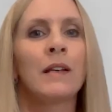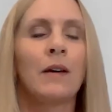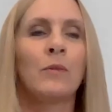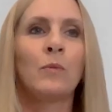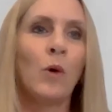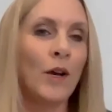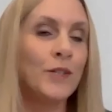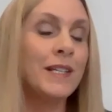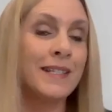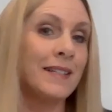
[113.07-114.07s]
Now, what
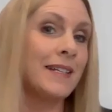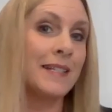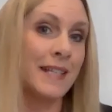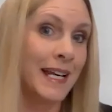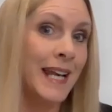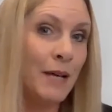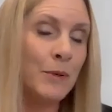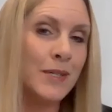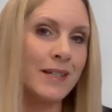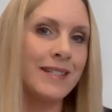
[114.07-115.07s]
OSINT does is it
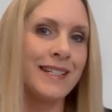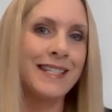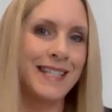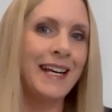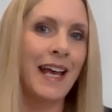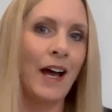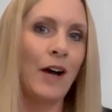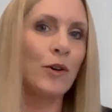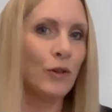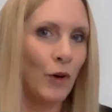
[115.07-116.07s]
enables us to seek
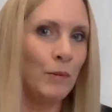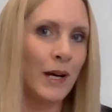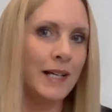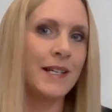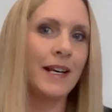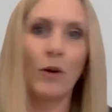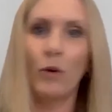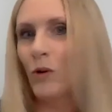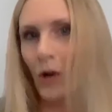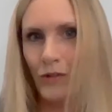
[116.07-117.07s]
out corroborating
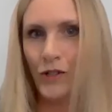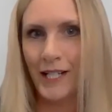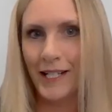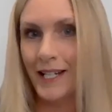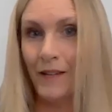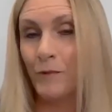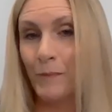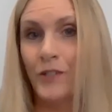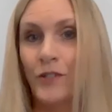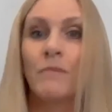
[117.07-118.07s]
or contradicting
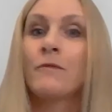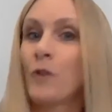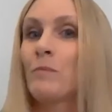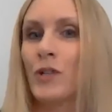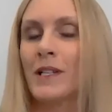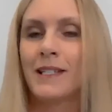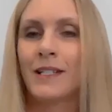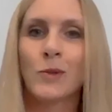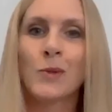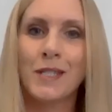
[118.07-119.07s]
information from
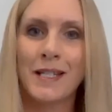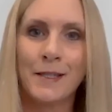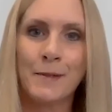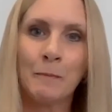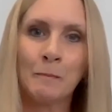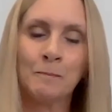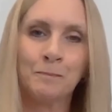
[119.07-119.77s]
trusted sources.